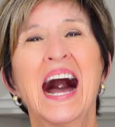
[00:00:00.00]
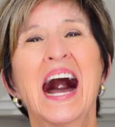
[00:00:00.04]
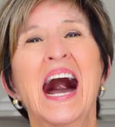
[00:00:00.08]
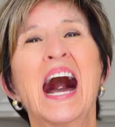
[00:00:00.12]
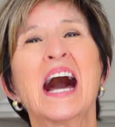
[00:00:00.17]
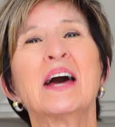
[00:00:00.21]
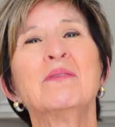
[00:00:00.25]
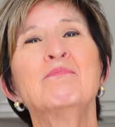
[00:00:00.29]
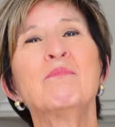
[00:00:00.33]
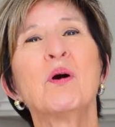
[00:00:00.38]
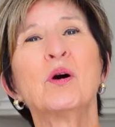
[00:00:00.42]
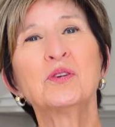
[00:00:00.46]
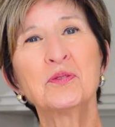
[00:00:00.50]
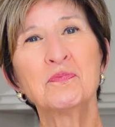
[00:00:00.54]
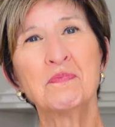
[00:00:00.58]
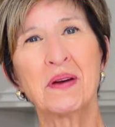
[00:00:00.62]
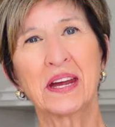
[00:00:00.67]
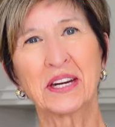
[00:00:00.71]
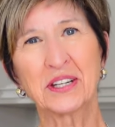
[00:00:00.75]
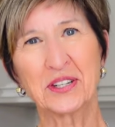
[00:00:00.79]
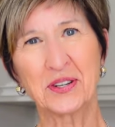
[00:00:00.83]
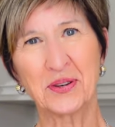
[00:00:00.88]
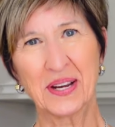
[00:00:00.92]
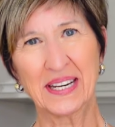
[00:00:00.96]
On most
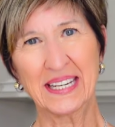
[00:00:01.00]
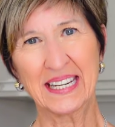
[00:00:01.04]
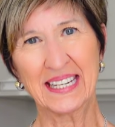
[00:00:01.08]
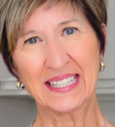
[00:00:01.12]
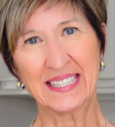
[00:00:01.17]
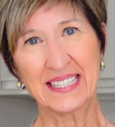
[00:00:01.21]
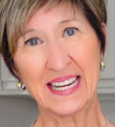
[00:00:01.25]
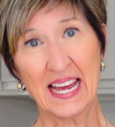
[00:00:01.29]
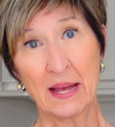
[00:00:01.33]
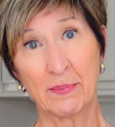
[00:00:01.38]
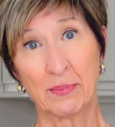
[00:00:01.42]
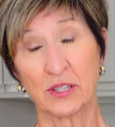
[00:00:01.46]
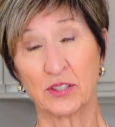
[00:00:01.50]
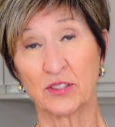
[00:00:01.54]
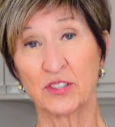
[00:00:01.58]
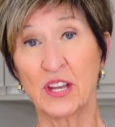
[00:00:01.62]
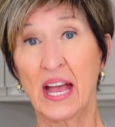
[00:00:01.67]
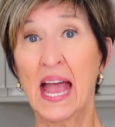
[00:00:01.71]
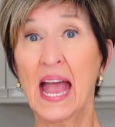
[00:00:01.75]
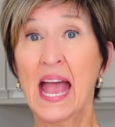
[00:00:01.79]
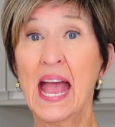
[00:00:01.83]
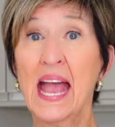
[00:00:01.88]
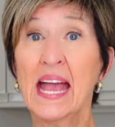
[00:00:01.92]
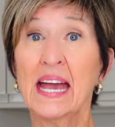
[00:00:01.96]
Mediterranean tables
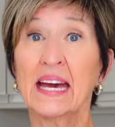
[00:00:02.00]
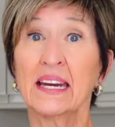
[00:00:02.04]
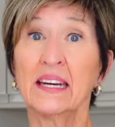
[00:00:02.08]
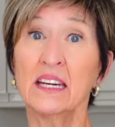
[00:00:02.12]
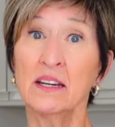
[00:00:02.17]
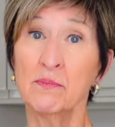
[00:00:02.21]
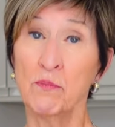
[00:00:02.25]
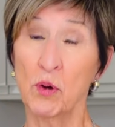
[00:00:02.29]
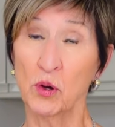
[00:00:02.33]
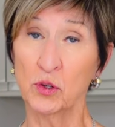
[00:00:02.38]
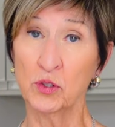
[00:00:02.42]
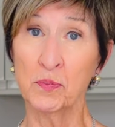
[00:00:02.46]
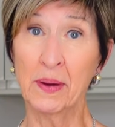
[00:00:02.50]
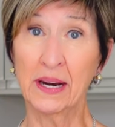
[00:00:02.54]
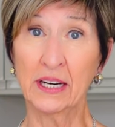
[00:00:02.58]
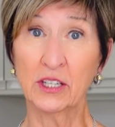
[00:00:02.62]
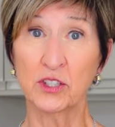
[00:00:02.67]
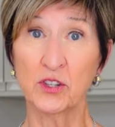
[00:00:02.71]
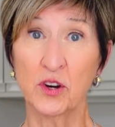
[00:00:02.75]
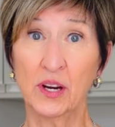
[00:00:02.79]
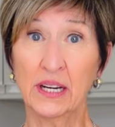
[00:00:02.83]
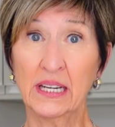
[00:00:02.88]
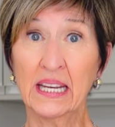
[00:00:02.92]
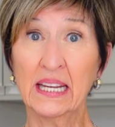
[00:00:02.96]
and in most
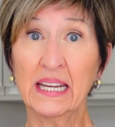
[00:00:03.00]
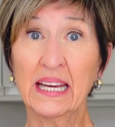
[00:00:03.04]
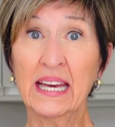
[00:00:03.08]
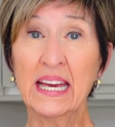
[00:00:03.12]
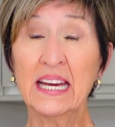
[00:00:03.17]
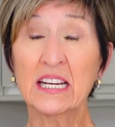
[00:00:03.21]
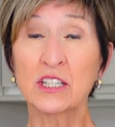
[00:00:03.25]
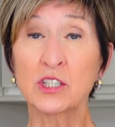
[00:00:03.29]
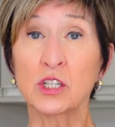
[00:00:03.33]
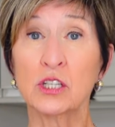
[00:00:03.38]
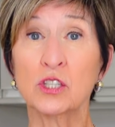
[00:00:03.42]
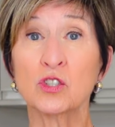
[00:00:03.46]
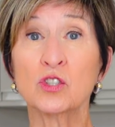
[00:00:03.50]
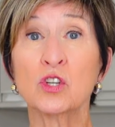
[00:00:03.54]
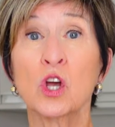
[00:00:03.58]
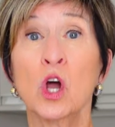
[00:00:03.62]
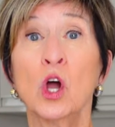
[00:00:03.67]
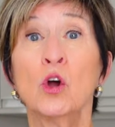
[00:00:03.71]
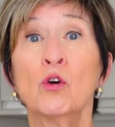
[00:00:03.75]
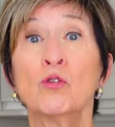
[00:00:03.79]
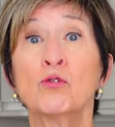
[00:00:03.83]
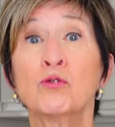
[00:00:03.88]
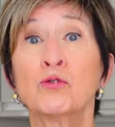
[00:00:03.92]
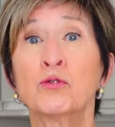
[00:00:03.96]
Mediterranean kitchens,
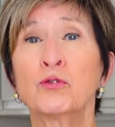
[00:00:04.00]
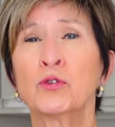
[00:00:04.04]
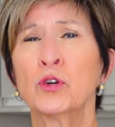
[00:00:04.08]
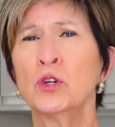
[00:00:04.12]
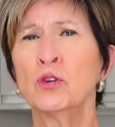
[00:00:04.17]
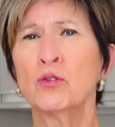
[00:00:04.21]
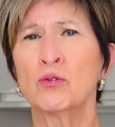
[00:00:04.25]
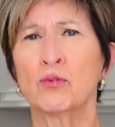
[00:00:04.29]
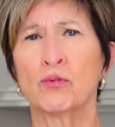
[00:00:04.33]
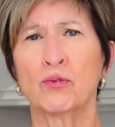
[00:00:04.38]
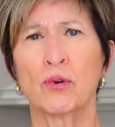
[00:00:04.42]
fruit